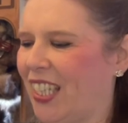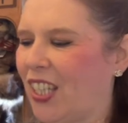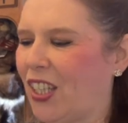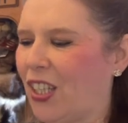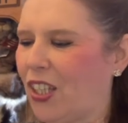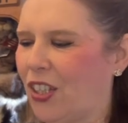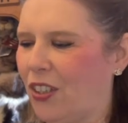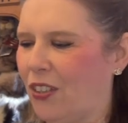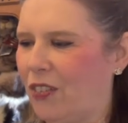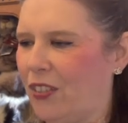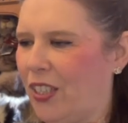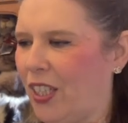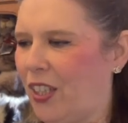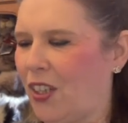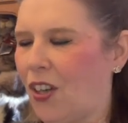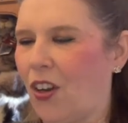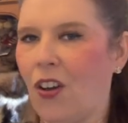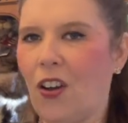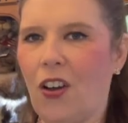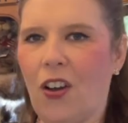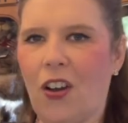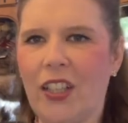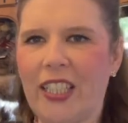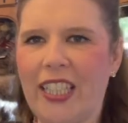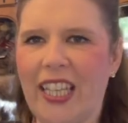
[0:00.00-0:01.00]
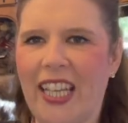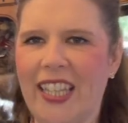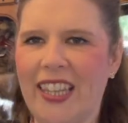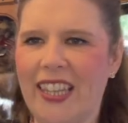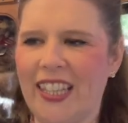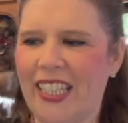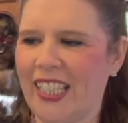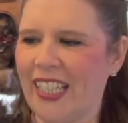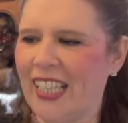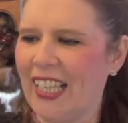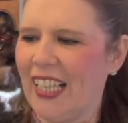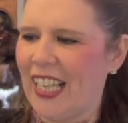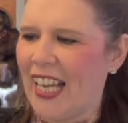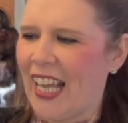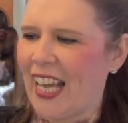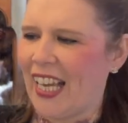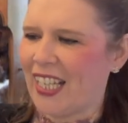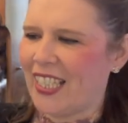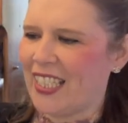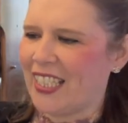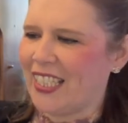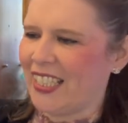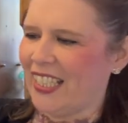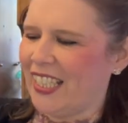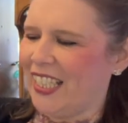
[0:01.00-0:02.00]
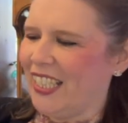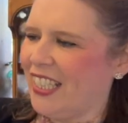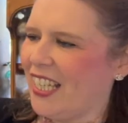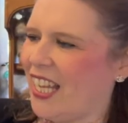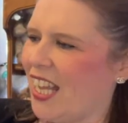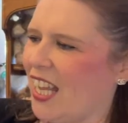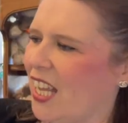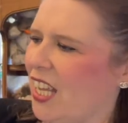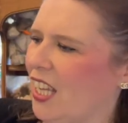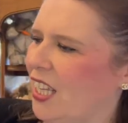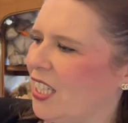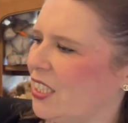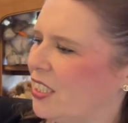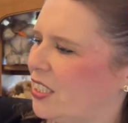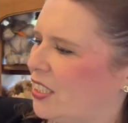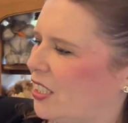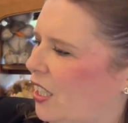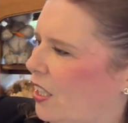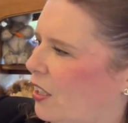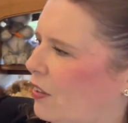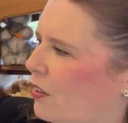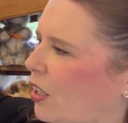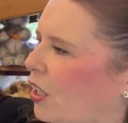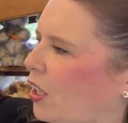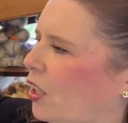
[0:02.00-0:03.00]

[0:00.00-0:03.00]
unicorn in the collection. So